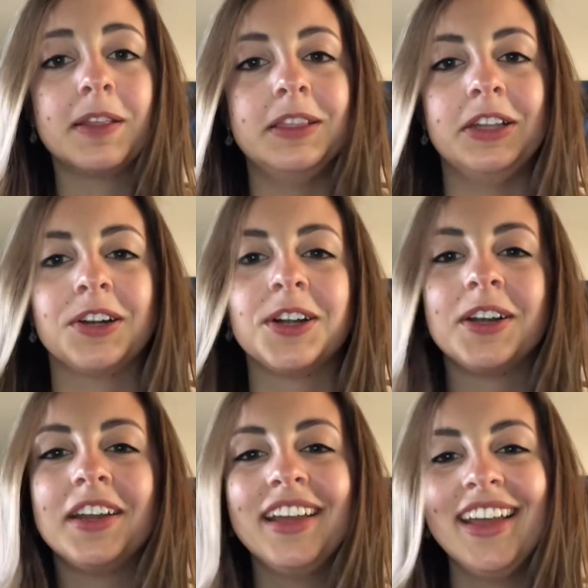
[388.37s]

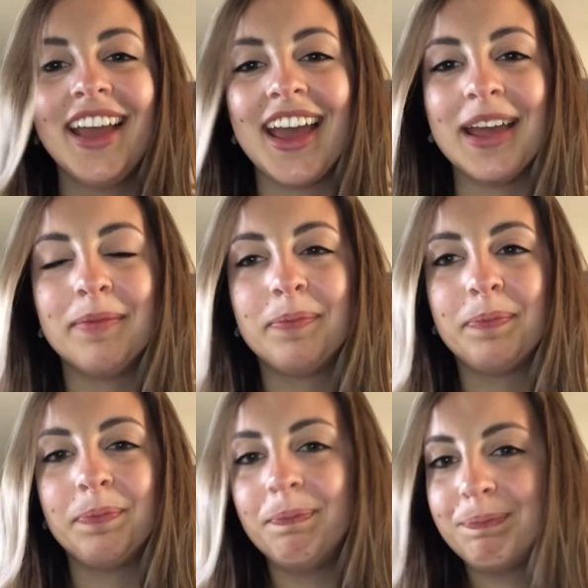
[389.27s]
learn and
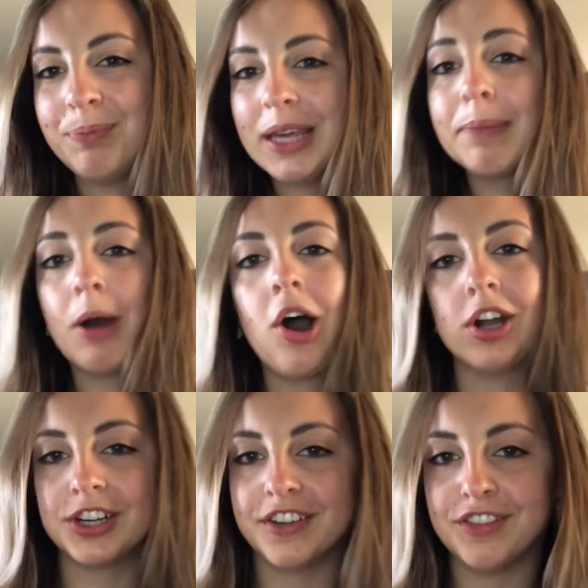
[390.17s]
be
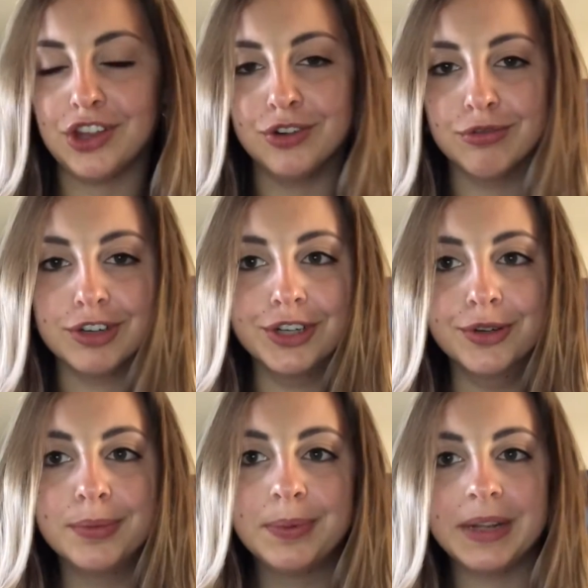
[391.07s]
part of the group.
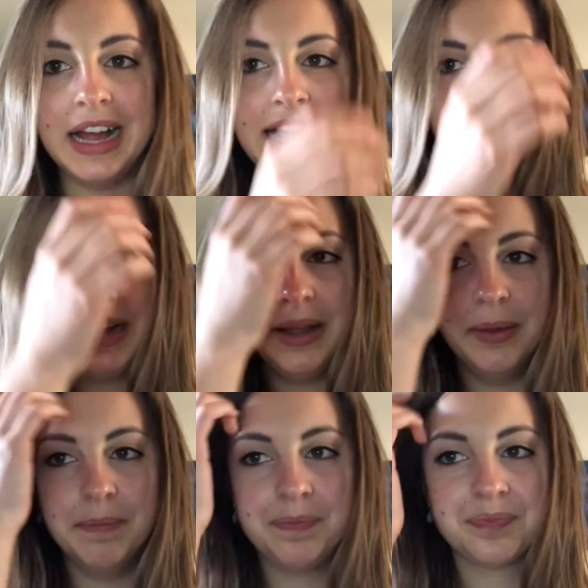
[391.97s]

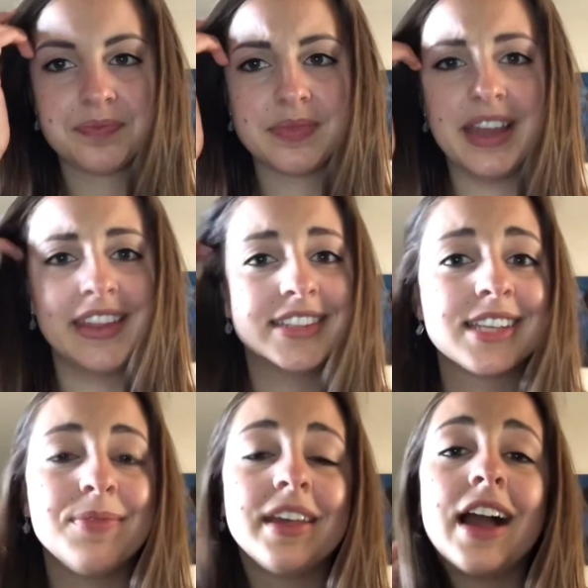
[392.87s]
Um, and that's
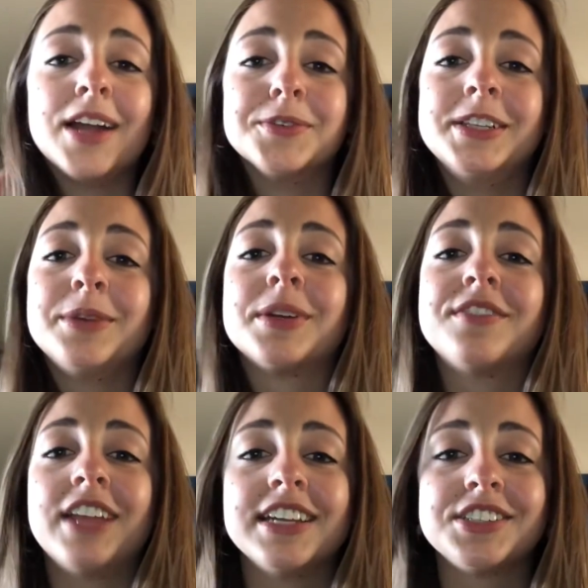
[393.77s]
something I really would
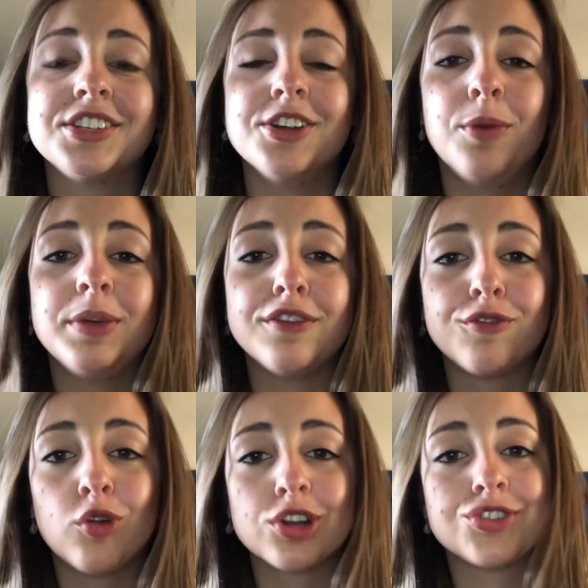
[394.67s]
have liked to know
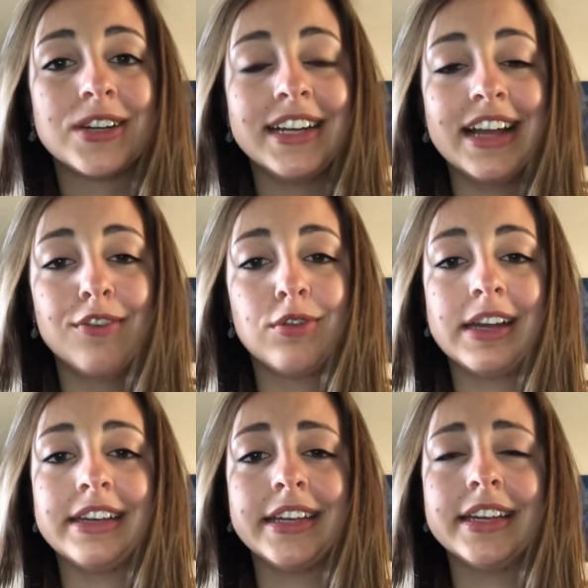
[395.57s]
before joining
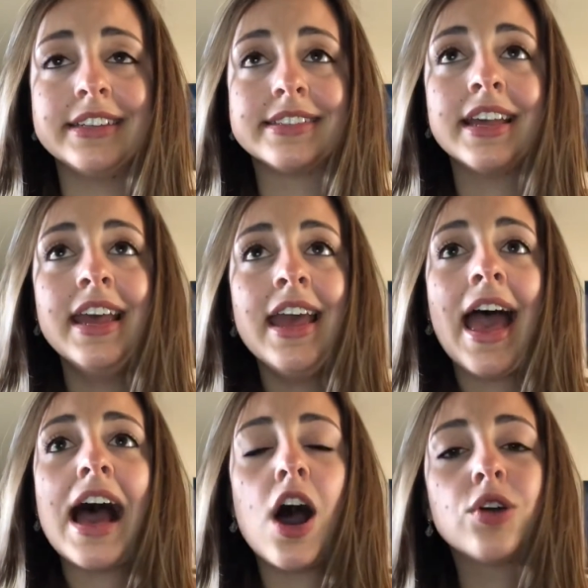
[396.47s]
FYE is
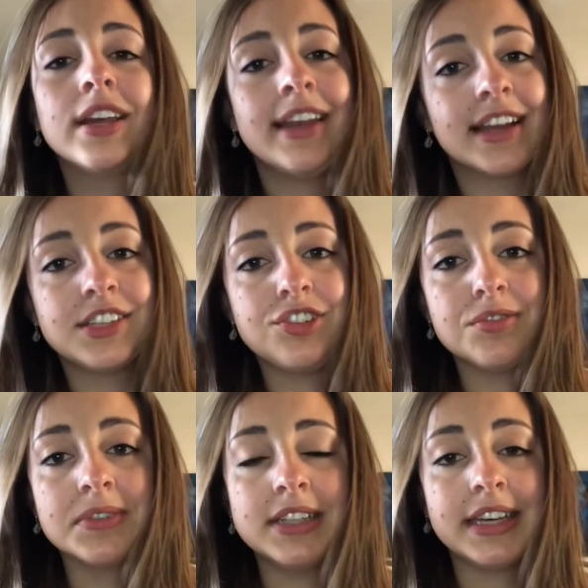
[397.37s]
how connected you
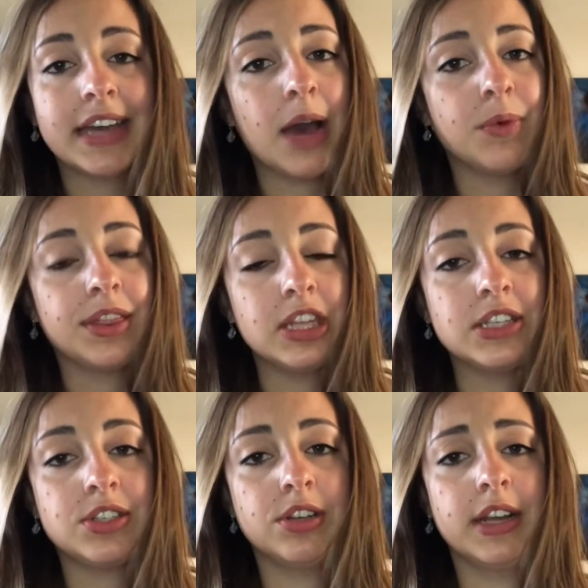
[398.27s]
really get with these
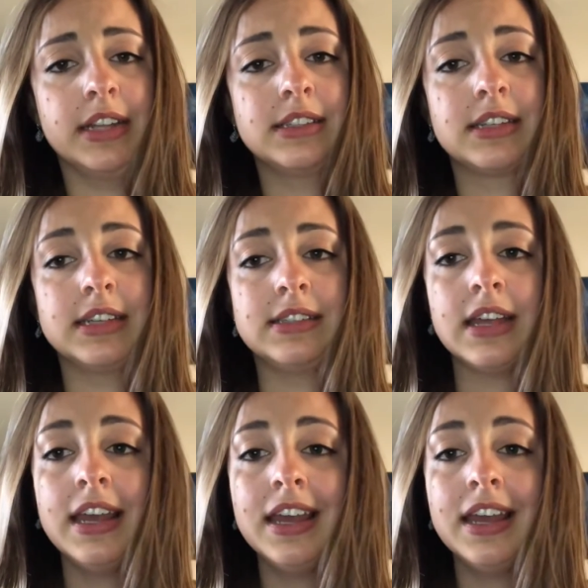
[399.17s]
students because